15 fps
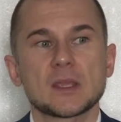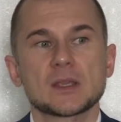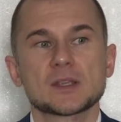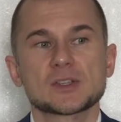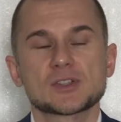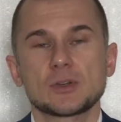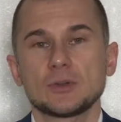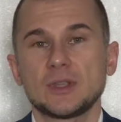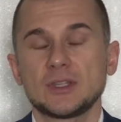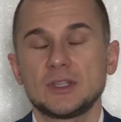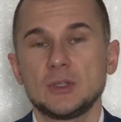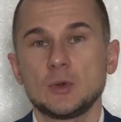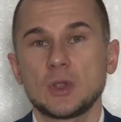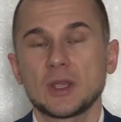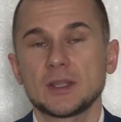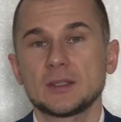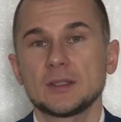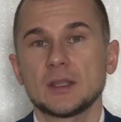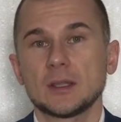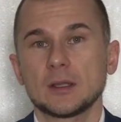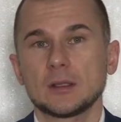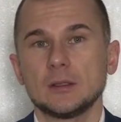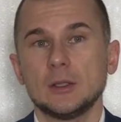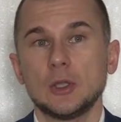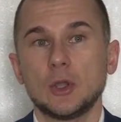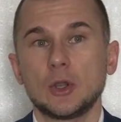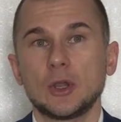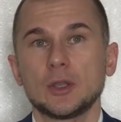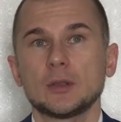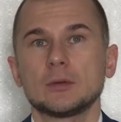so that you can
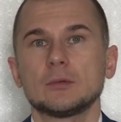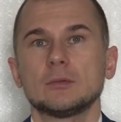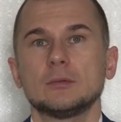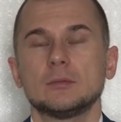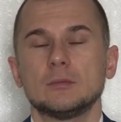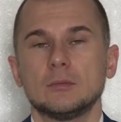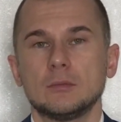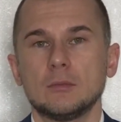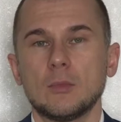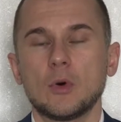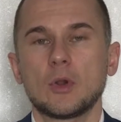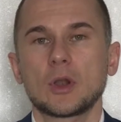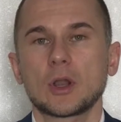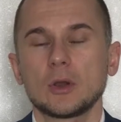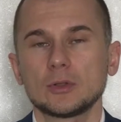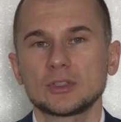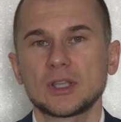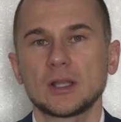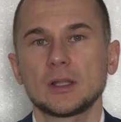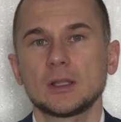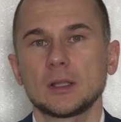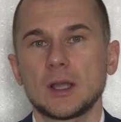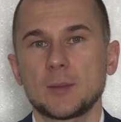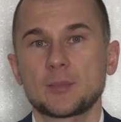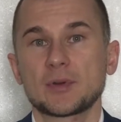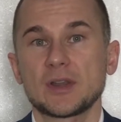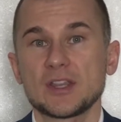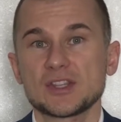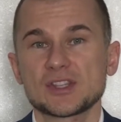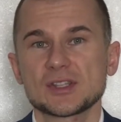learn more hotel
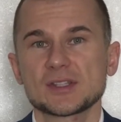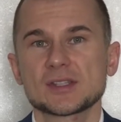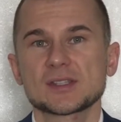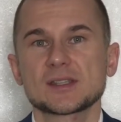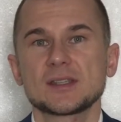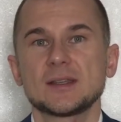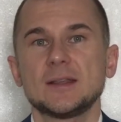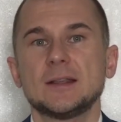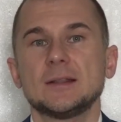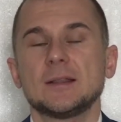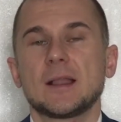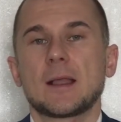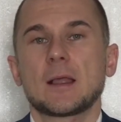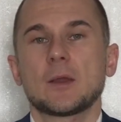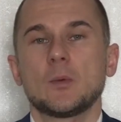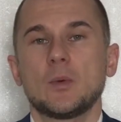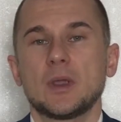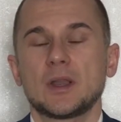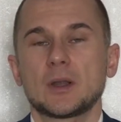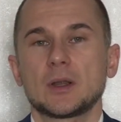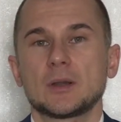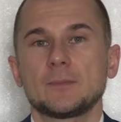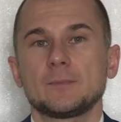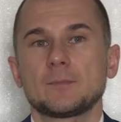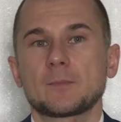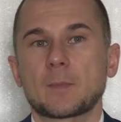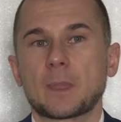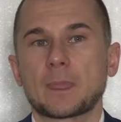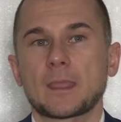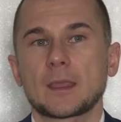operations, where
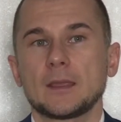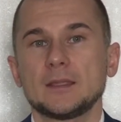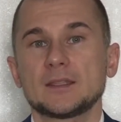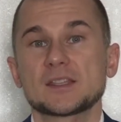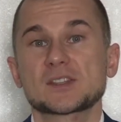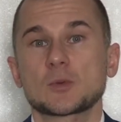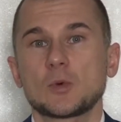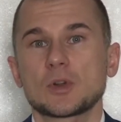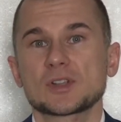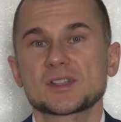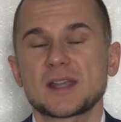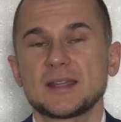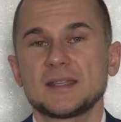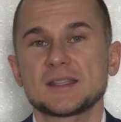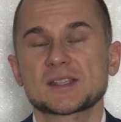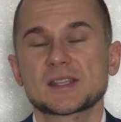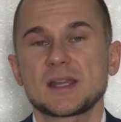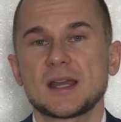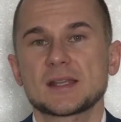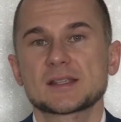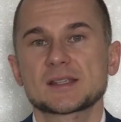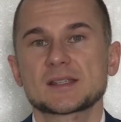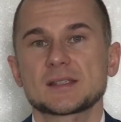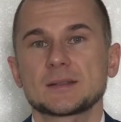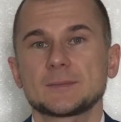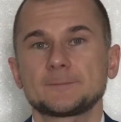in this course I discuss